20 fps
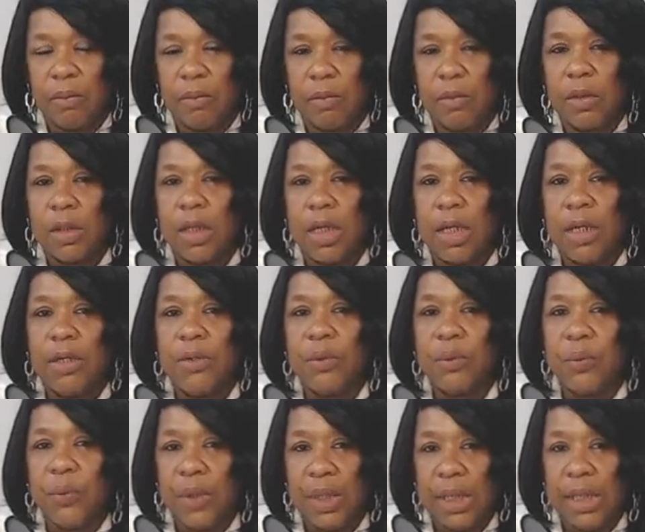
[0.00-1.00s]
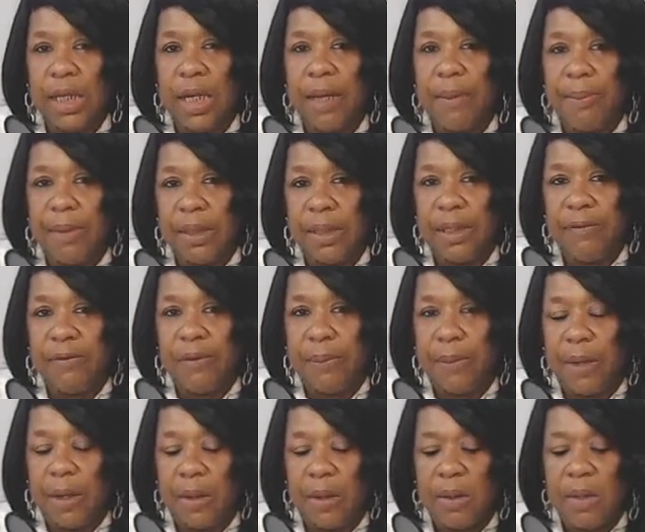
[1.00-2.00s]
It is really
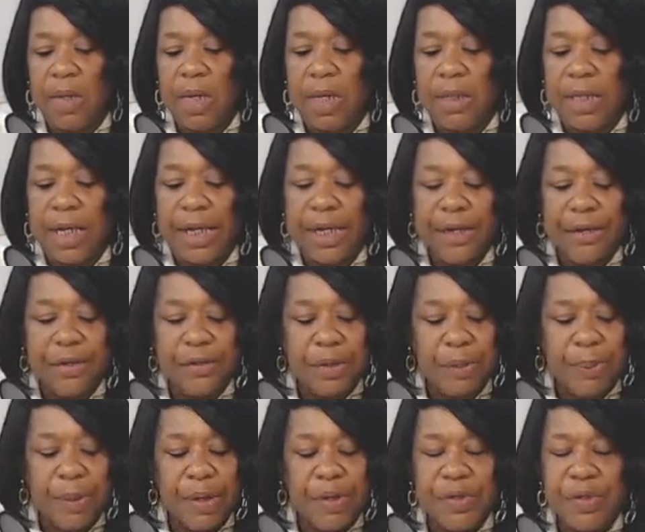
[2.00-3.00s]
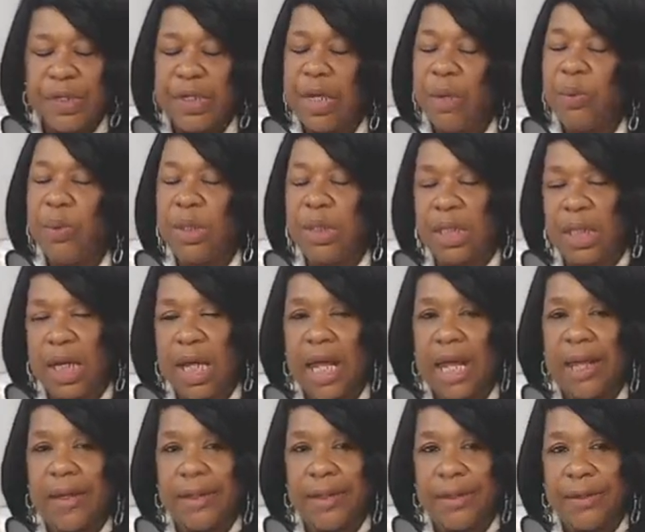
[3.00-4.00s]
unbelievable that here's a person that went to
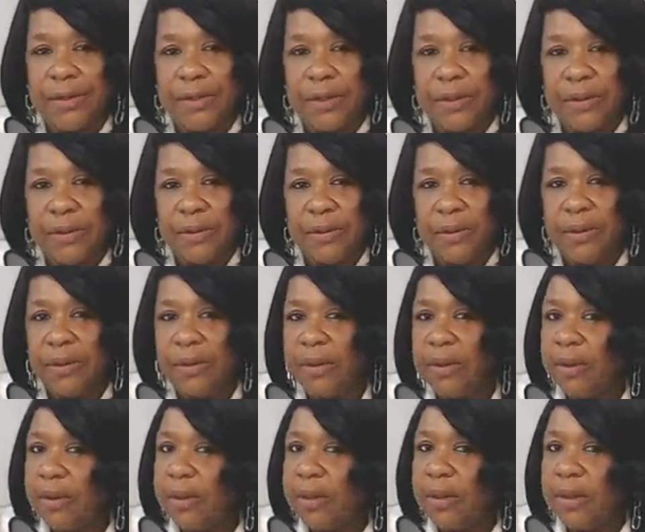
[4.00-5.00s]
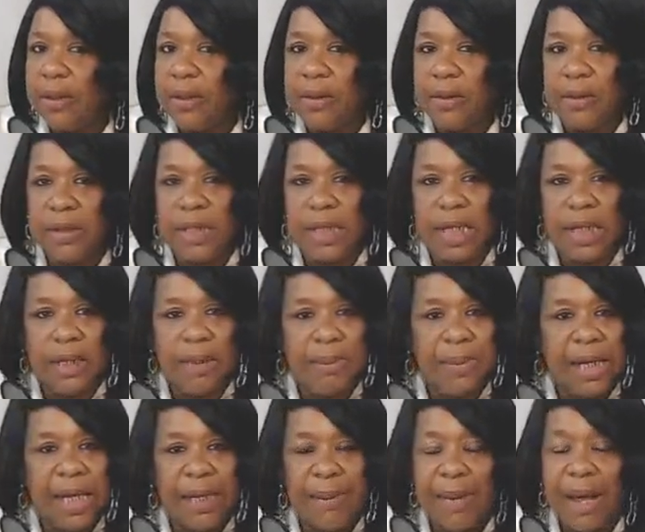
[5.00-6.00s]
college, did
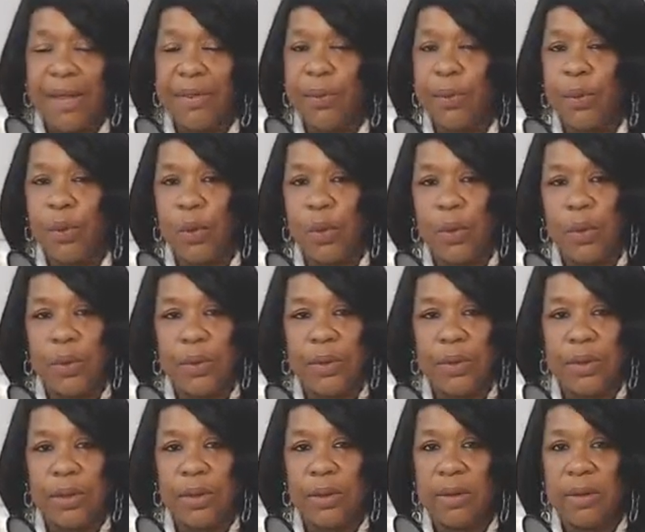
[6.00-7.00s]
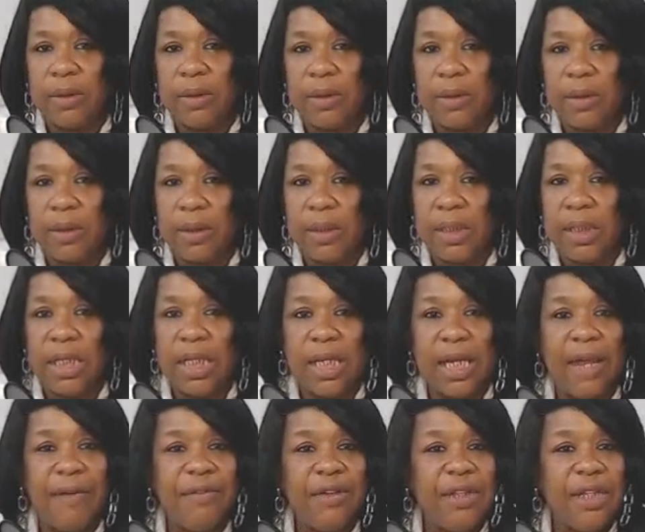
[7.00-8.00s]
play by the rules, did everything